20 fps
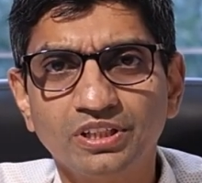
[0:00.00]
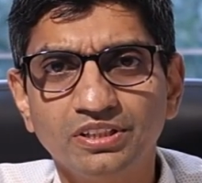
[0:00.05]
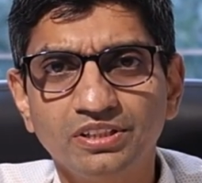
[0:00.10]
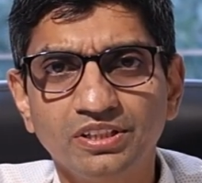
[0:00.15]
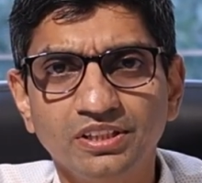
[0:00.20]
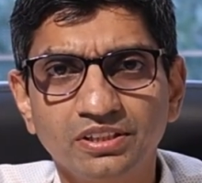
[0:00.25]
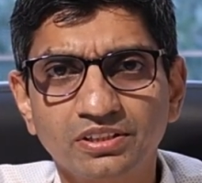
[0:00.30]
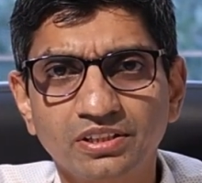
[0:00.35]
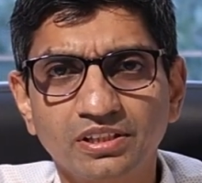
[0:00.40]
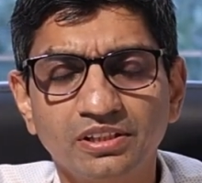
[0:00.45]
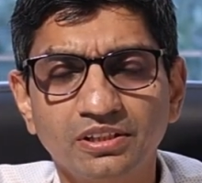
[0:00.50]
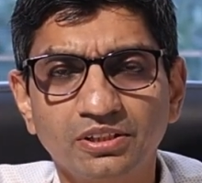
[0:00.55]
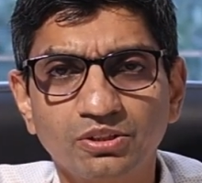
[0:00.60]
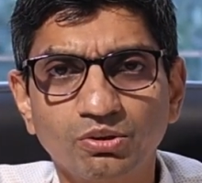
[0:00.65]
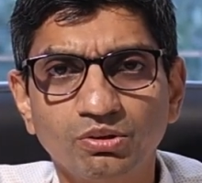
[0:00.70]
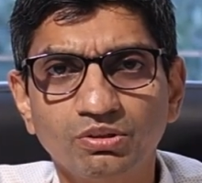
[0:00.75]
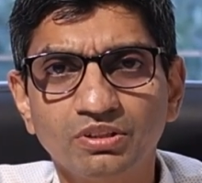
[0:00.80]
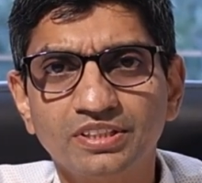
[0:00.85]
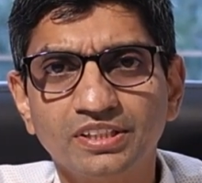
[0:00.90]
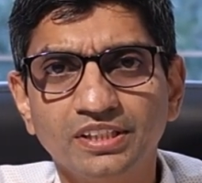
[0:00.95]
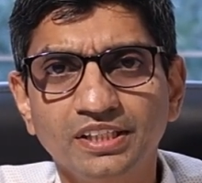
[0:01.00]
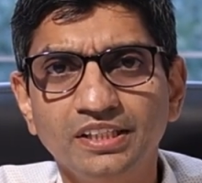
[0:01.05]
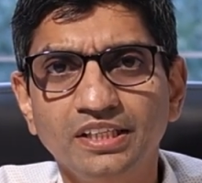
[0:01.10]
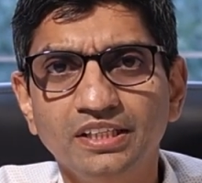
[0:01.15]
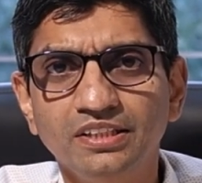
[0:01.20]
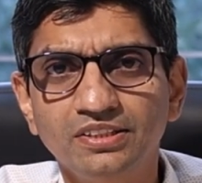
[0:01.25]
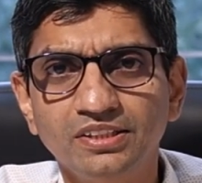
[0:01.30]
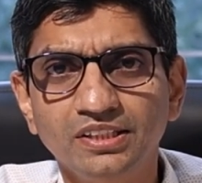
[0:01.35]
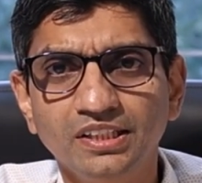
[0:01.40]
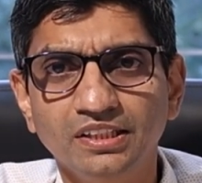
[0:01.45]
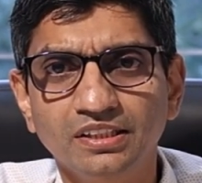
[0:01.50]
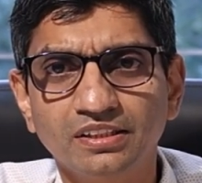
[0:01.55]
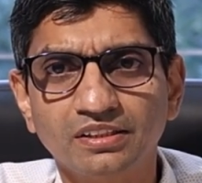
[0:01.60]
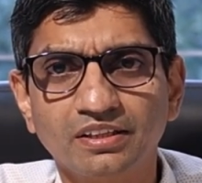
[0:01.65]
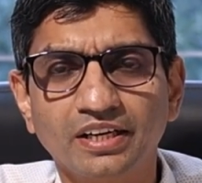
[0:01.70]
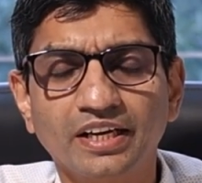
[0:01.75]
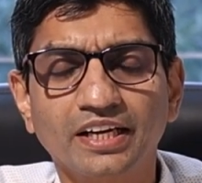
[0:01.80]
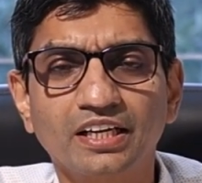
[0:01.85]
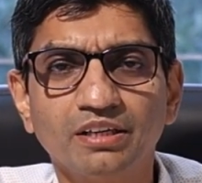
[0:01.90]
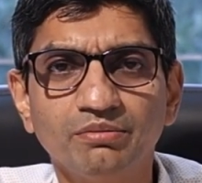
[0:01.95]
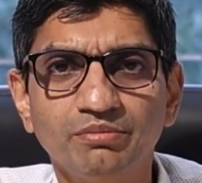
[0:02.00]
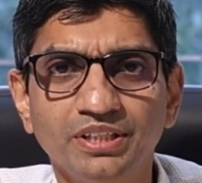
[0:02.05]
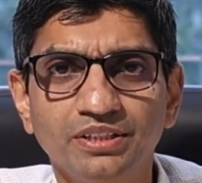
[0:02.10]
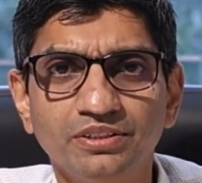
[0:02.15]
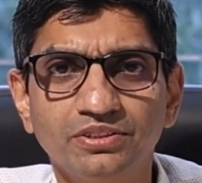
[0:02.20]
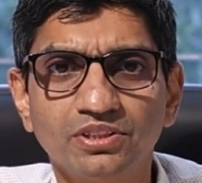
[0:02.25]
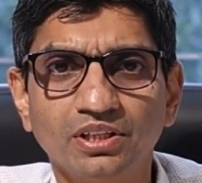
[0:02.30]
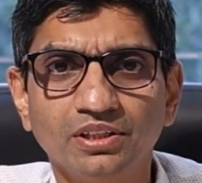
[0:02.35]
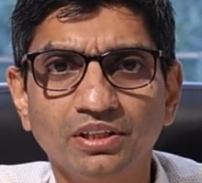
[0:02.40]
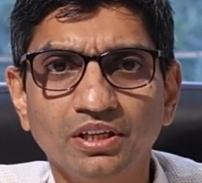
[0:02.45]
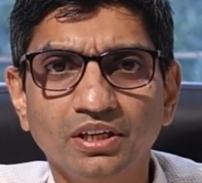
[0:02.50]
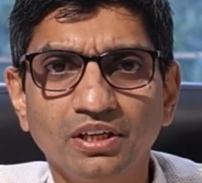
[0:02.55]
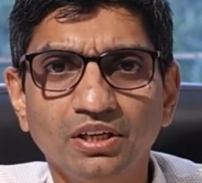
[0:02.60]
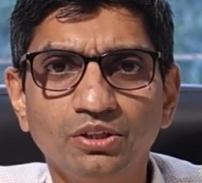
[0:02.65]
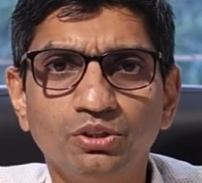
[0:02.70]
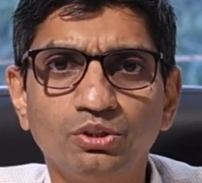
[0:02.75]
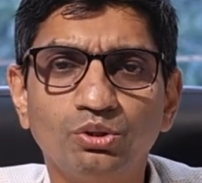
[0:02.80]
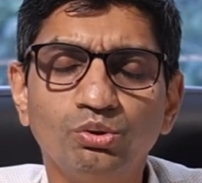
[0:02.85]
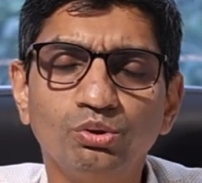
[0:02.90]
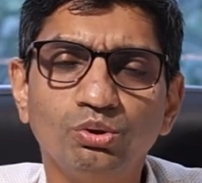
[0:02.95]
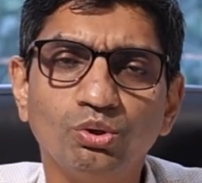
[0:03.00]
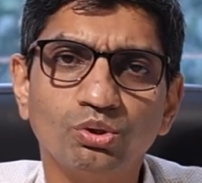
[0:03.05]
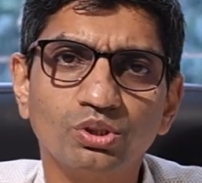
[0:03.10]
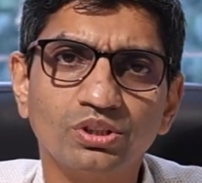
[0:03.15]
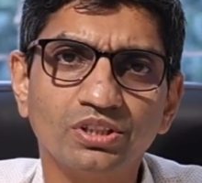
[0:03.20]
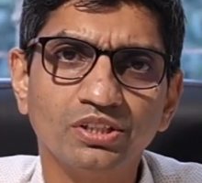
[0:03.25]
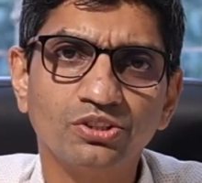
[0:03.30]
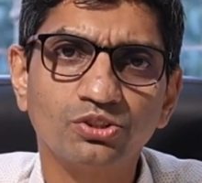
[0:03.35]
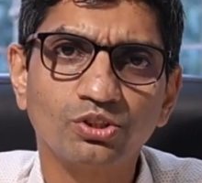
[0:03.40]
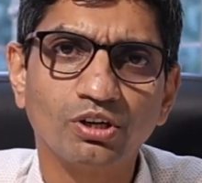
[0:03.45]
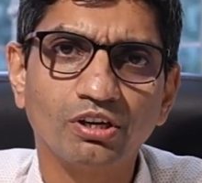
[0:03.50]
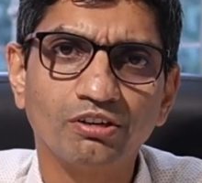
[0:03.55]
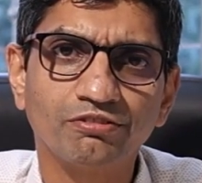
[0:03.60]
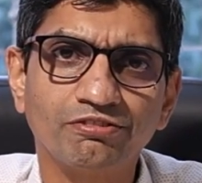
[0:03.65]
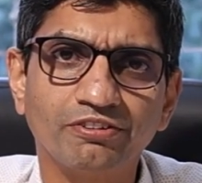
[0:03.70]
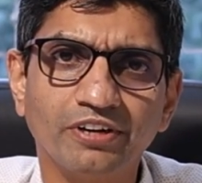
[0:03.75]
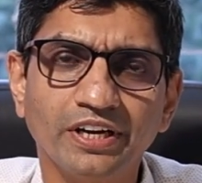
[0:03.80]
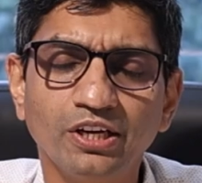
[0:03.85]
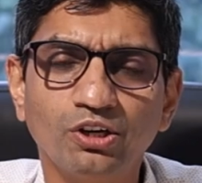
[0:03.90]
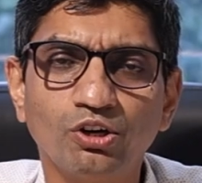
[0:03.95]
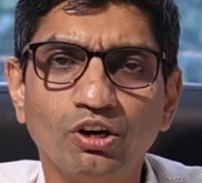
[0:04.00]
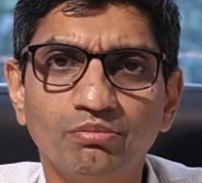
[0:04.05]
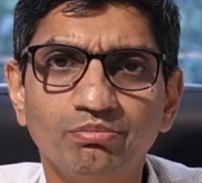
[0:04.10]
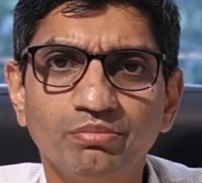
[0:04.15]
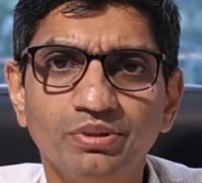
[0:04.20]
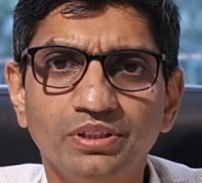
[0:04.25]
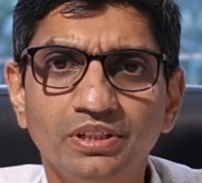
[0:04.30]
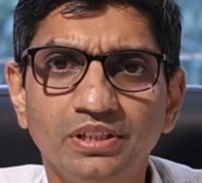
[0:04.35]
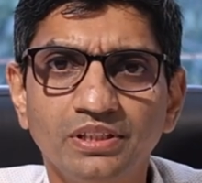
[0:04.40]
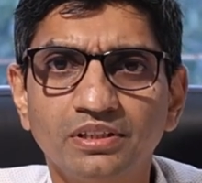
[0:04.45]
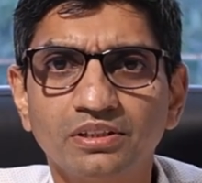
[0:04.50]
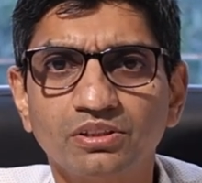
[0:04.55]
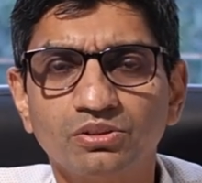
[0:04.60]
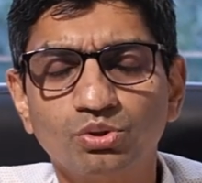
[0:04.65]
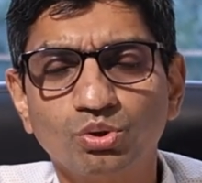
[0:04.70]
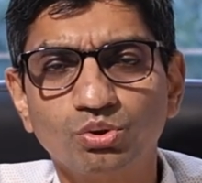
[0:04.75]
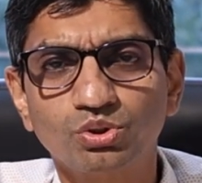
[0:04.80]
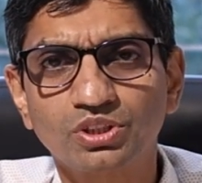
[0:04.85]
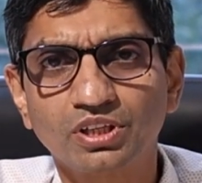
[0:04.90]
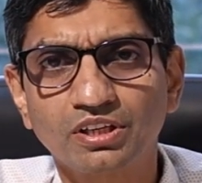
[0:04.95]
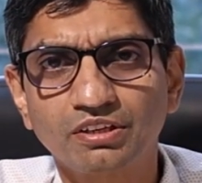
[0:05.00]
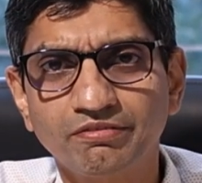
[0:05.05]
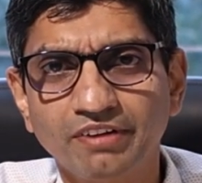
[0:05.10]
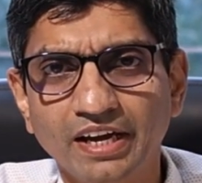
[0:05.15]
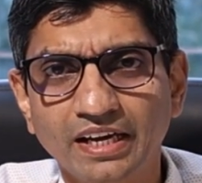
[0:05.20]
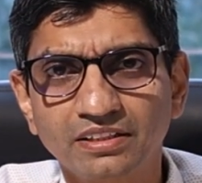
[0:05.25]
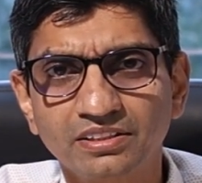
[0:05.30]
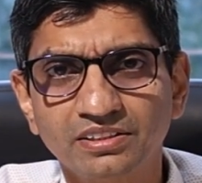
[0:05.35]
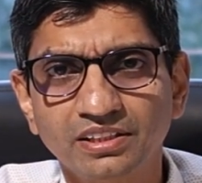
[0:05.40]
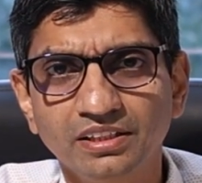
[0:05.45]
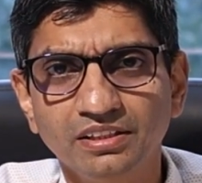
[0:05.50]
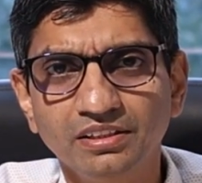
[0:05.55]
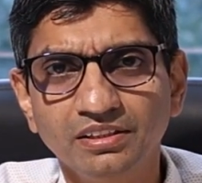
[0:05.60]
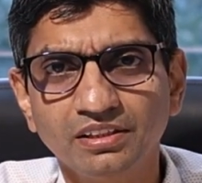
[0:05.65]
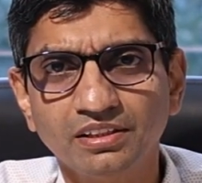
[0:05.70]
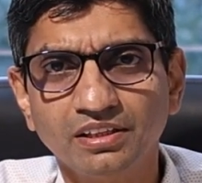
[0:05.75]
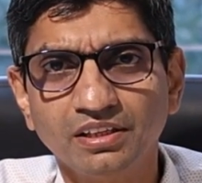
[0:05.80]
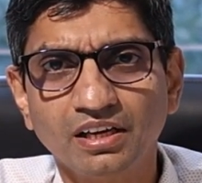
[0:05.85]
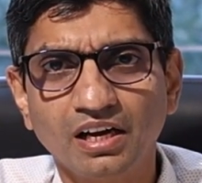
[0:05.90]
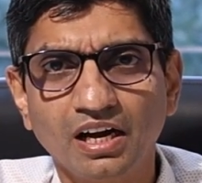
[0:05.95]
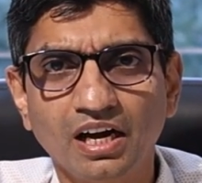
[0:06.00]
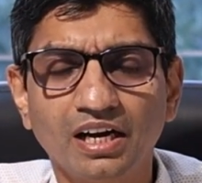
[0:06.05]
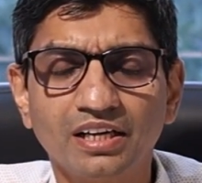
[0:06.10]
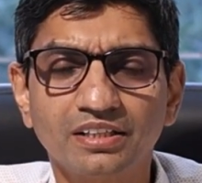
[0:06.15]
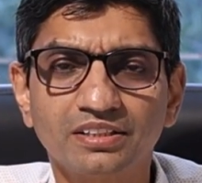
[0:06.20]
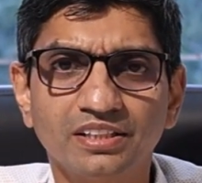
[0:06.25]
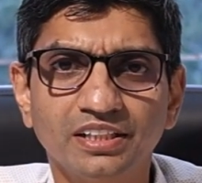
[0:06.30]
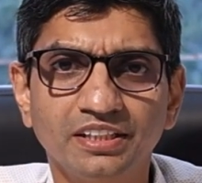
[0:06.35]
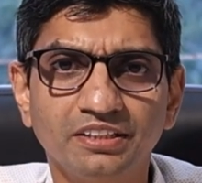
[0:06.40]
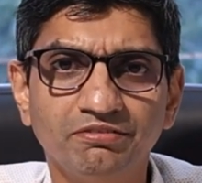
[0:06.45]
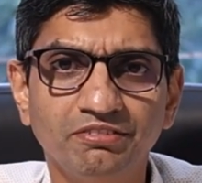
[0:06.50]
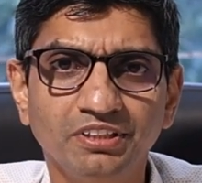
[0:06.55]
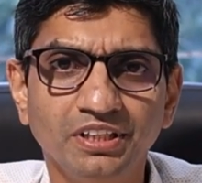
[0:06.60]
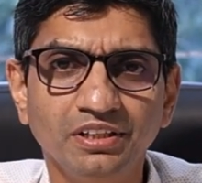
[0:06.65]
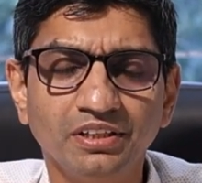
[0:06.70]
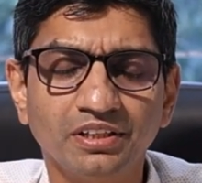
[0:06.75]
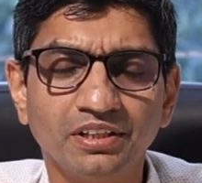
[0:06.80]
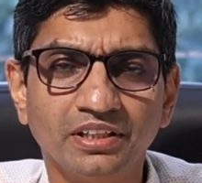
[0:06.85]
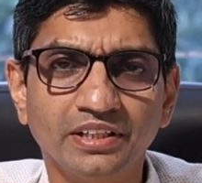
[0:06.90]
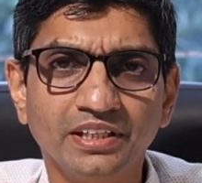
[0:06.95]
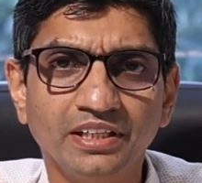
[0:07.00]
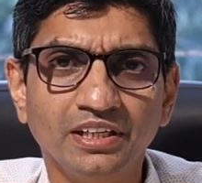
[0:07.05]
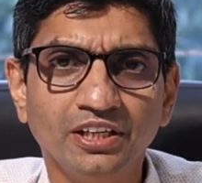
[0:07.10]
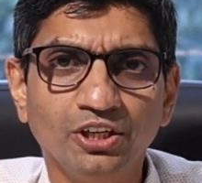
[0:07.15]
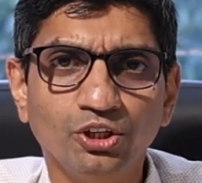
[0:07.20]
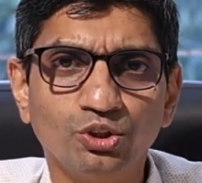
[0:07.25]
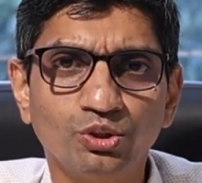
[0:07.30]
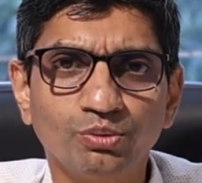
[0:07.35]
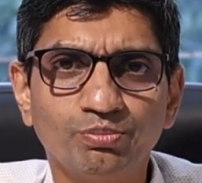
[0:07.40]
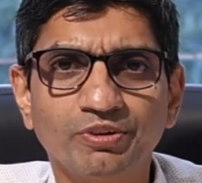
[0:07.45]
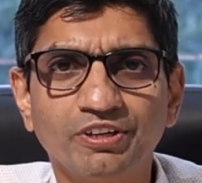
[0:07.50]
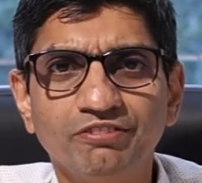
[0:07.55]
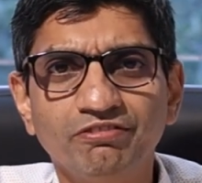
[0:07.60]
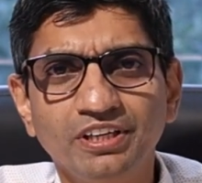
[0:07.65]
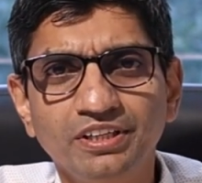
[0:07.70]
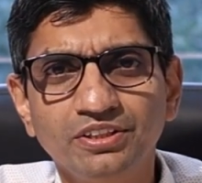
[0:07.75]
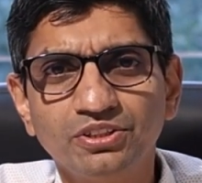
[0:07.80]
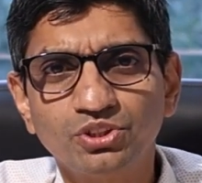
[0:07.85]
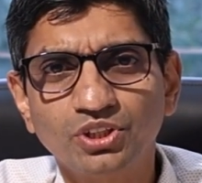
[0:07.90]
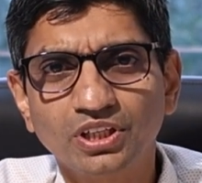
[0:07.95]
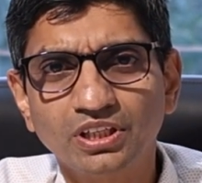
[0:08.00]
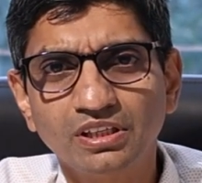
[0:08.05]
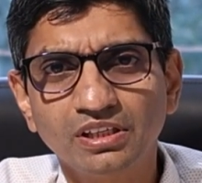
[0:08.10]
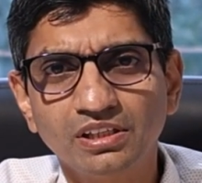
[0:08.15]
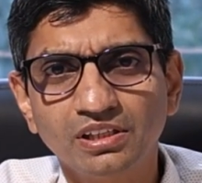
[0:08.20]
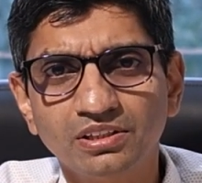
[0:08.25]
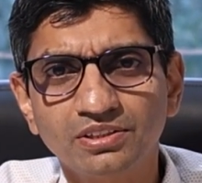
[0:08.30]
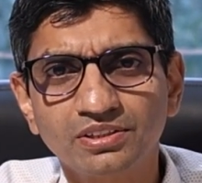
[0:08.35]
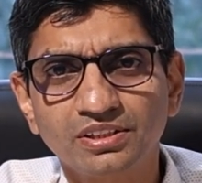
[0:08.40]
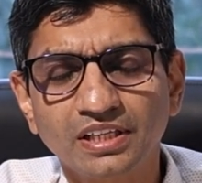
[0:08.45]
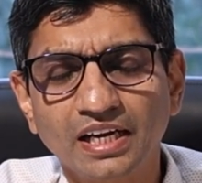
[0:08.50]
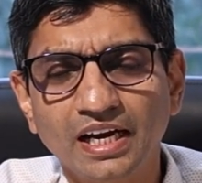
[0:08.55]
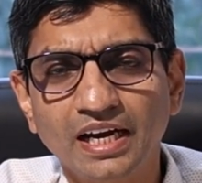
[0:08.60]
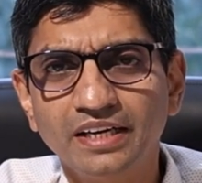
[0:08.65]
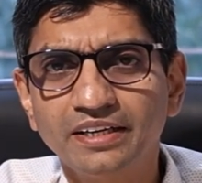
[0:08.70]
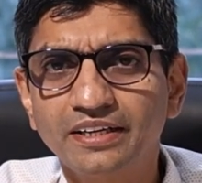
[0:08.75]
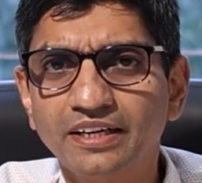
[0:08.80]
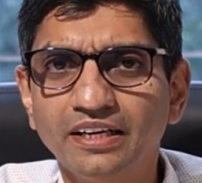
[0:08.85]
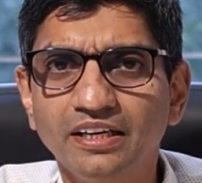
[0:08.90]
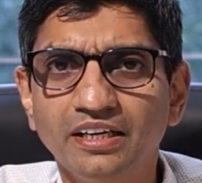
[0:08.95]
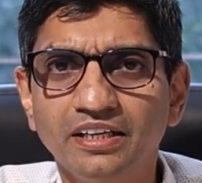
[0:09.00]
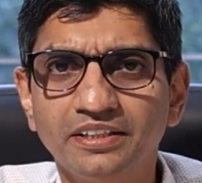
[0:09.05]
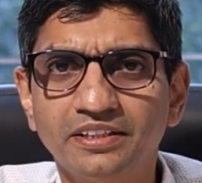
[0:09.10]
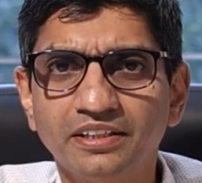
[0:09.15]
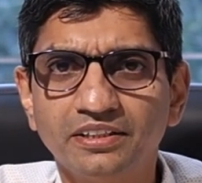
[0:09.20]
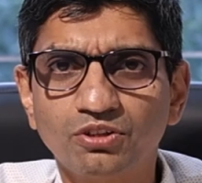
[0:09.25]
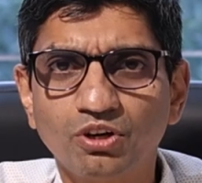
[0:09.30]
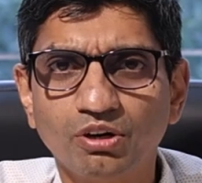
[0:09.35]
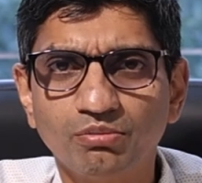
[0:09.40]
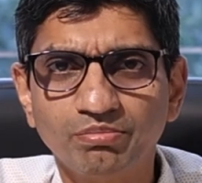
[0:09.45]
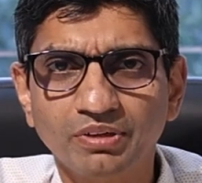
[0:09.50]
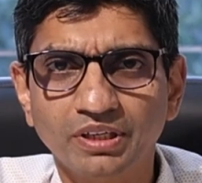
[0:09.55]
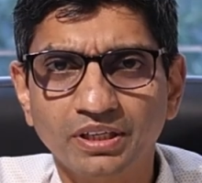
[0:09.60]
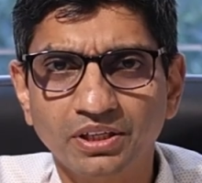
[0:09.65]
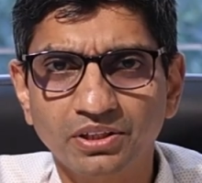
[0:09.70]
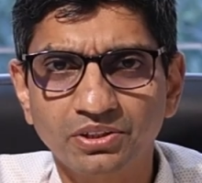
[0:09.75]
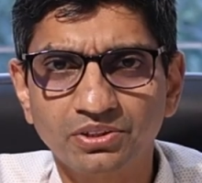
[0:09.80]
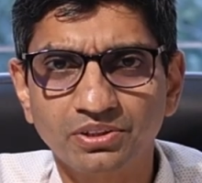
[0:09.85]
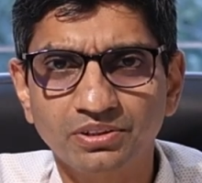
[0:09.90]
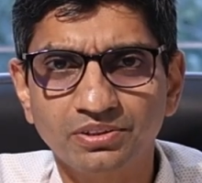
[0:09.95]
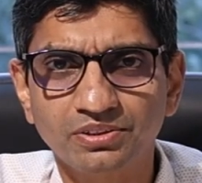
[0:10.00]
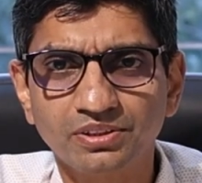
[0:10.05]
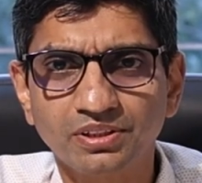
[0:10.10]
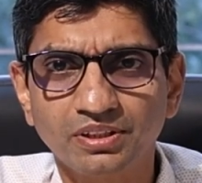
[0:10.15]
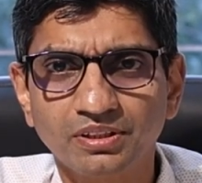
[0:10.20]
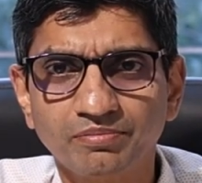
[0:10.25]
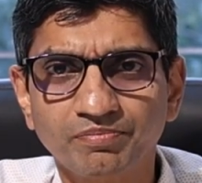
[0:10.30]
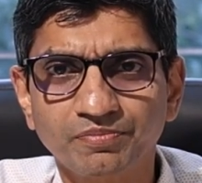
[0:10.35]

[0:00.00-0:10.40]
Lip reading: Disease Control CDC recommends 2 doses of recombinant zoster vaccine RZV to prevent shingles and related complications.